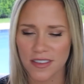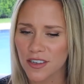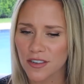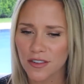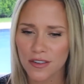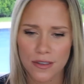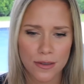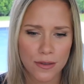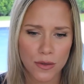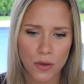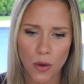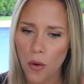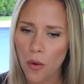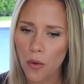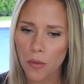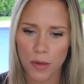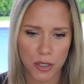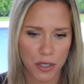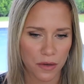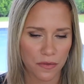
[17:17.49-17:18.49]
There's
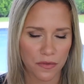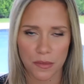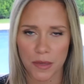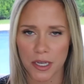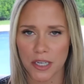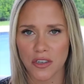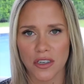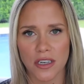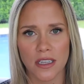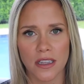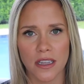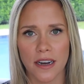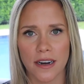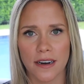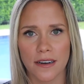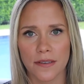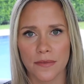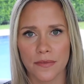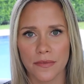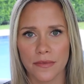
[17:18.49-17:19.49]
so much information in
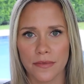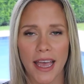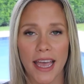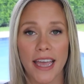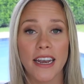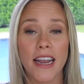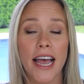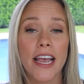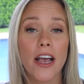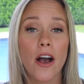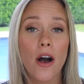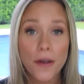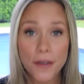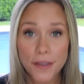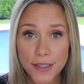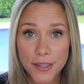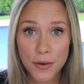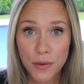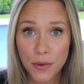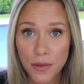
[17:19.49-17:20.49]
there. And I
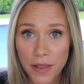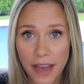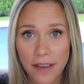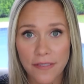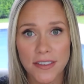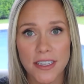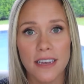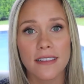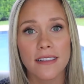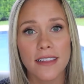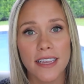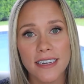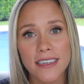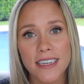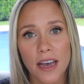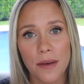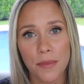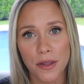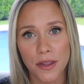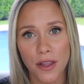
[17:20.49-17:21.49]
also left a link
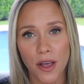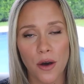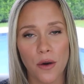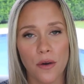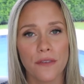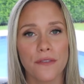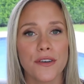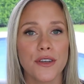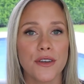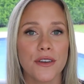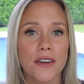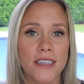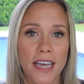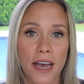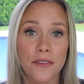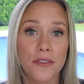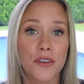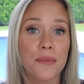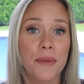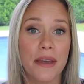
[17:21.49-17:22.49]
down below for you to
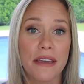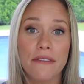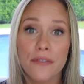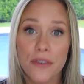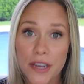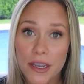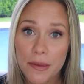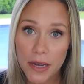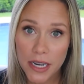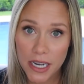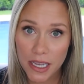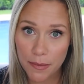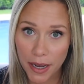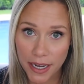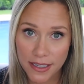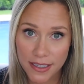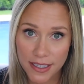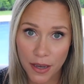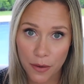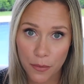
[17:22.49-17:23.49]
download my free money
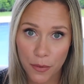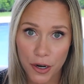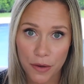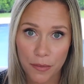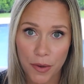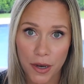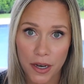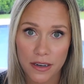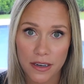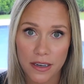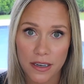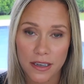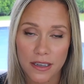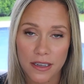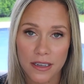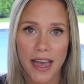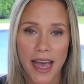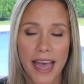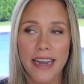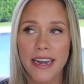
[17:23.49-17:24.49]
mindset workbook.
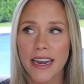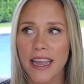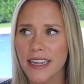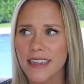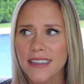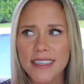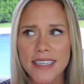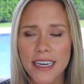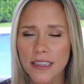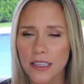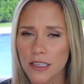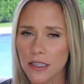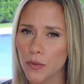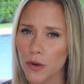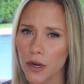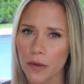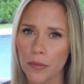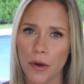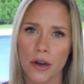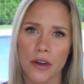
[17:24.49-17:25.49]
And inside this
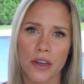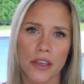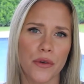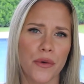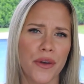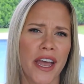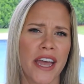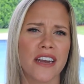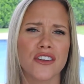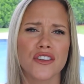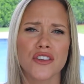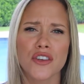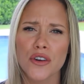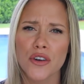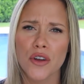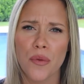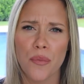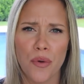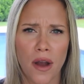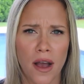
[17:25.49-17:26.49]
workbook, you'll get
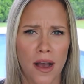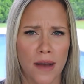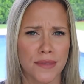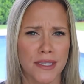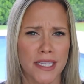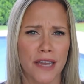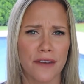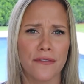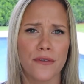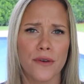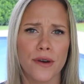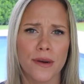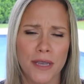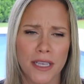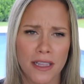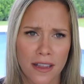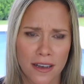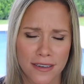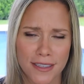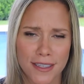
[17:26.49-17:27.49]
journal prompts and
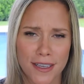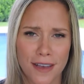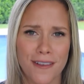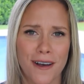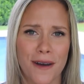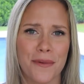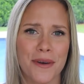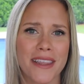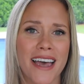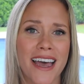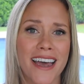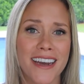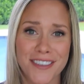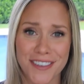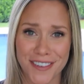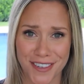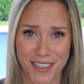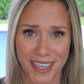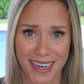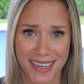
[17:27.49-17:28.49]
formulas along with
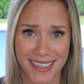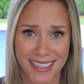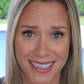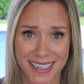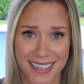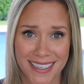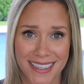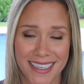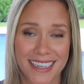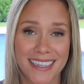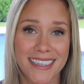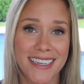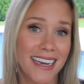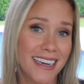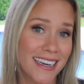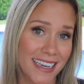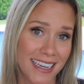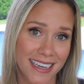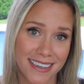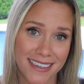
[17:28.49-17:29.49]
exercises and
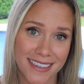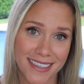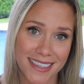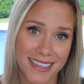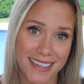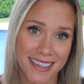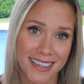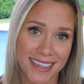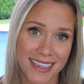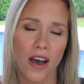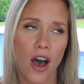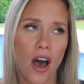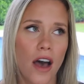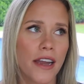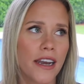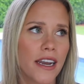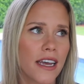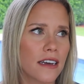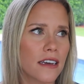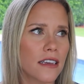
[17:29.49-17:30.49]
techniques
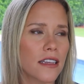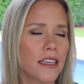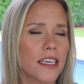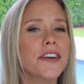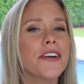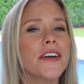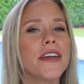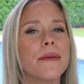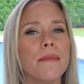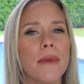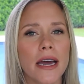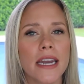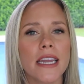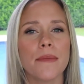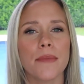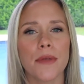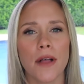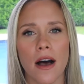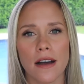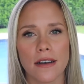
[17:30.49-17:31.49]
on clearing money
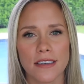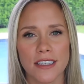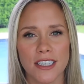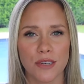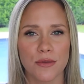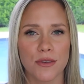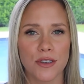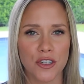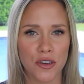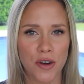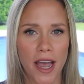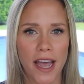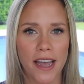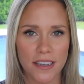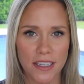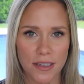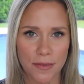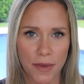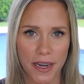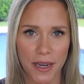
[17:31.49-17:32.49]
blocks to
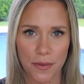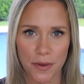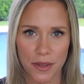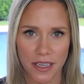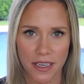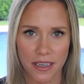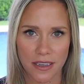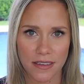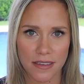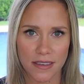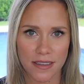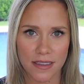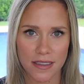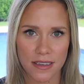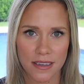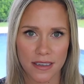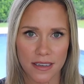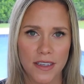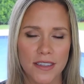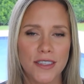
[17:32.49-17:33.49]
attract money with ease.
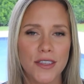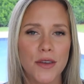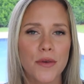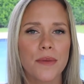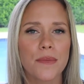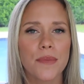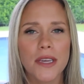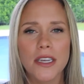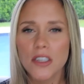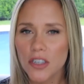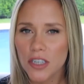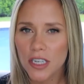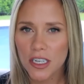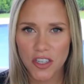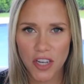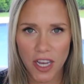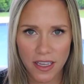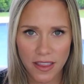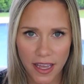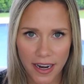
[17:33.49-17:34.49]
So be sure to
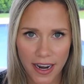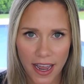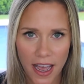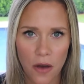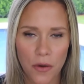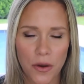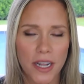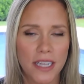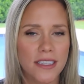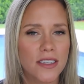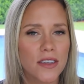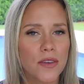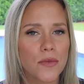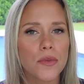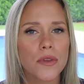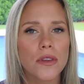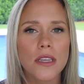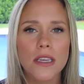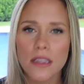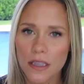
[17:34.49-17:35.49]
check that out. It's
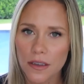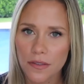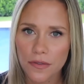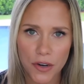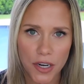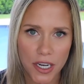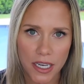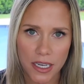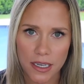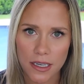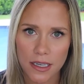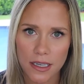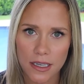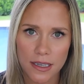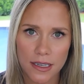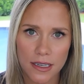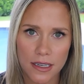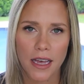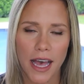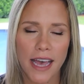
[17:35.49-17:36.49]
completely free.
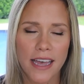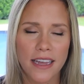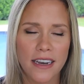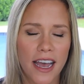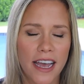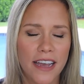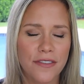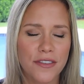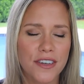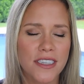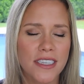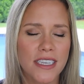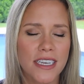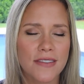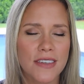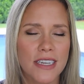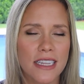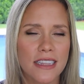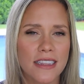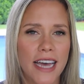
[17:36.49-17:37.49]
And I've
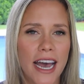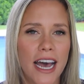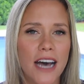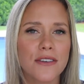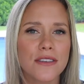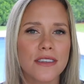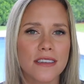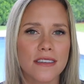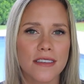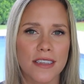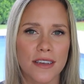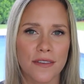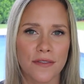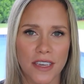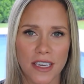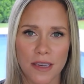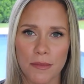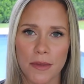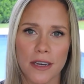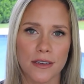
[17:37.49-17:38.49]
received thousands of
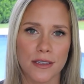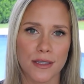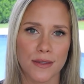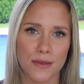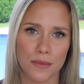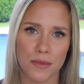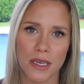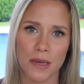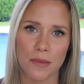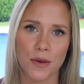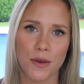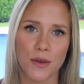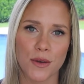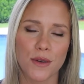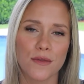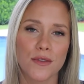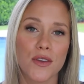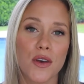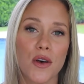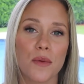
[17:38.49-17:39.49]
emails from people
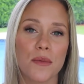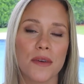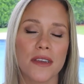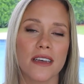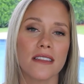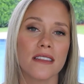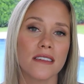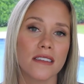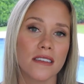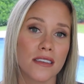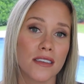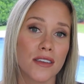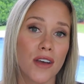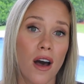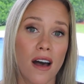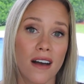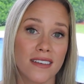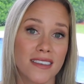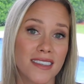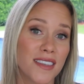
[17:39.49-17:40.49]
who've told me that this has
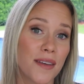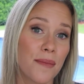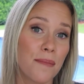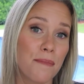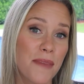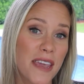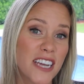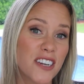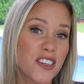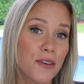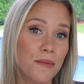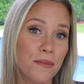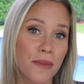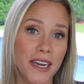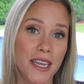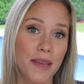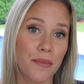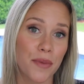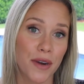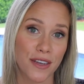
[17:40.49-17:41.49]
caused some major
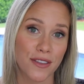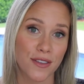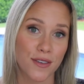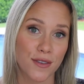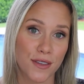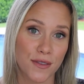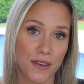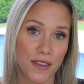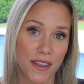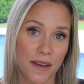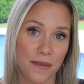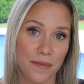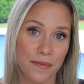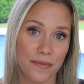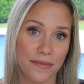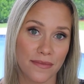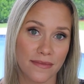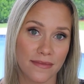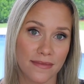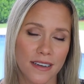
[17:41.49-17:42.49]
money breakthroughs for
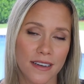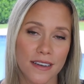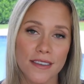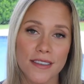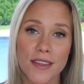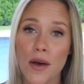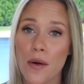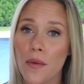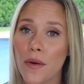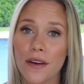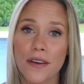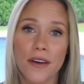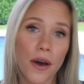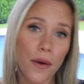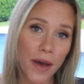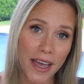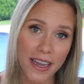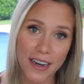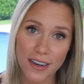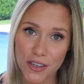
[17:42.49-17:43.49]
them. So go
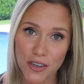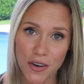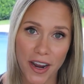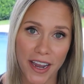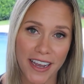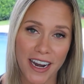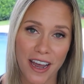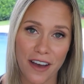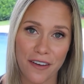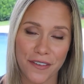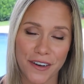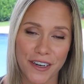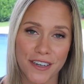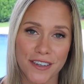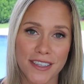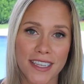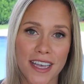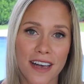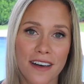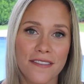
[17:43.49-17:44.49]
ahead and try it out for
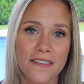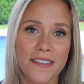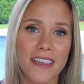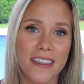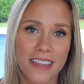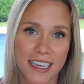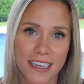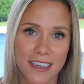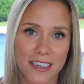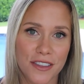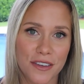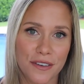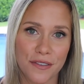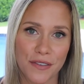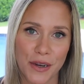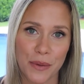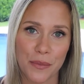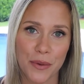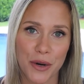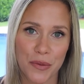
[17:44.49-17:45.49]
yourself. The link to the
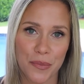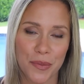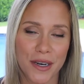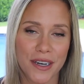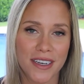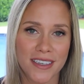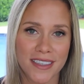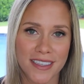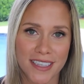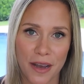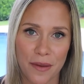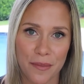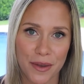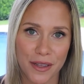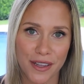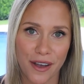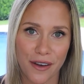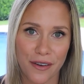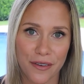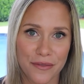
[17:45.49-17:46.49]
free workbook is down
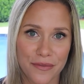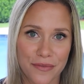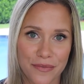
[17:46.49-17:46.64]
below.